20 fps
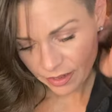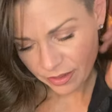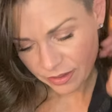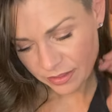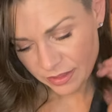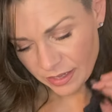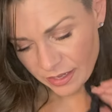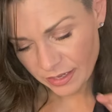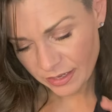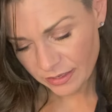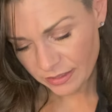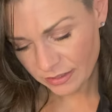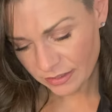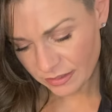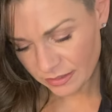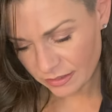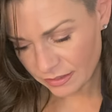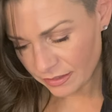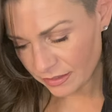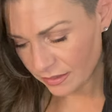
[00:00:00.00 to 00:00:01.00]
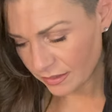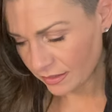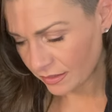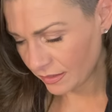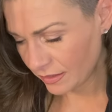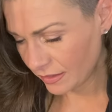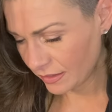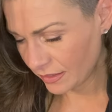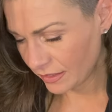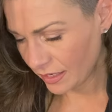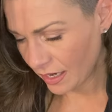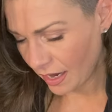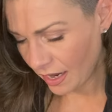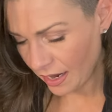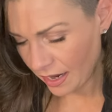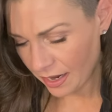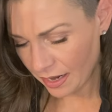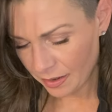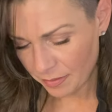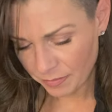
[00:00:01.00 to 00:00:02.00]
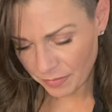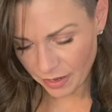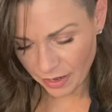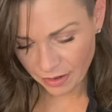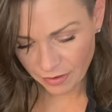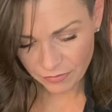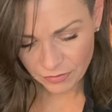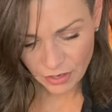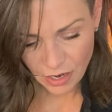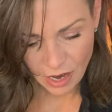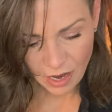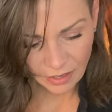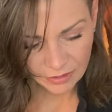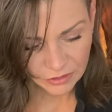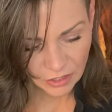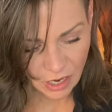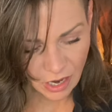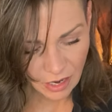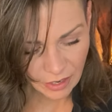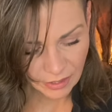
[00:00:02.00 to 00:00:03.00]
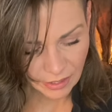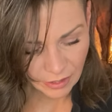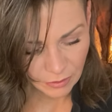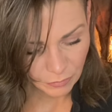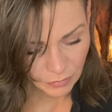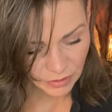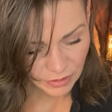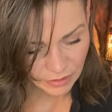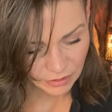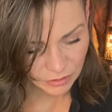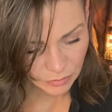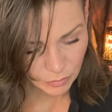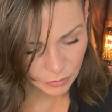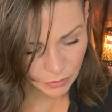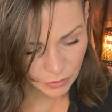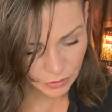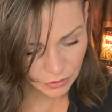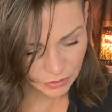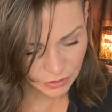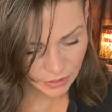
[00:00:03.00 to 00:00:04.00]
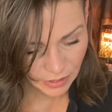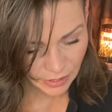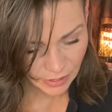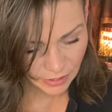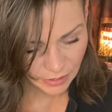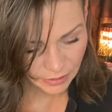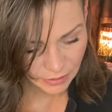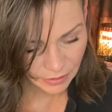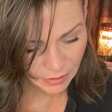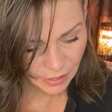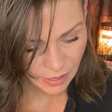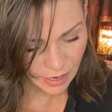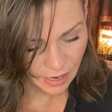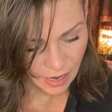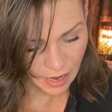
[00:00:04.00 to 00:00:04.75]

this time of not talking with this person,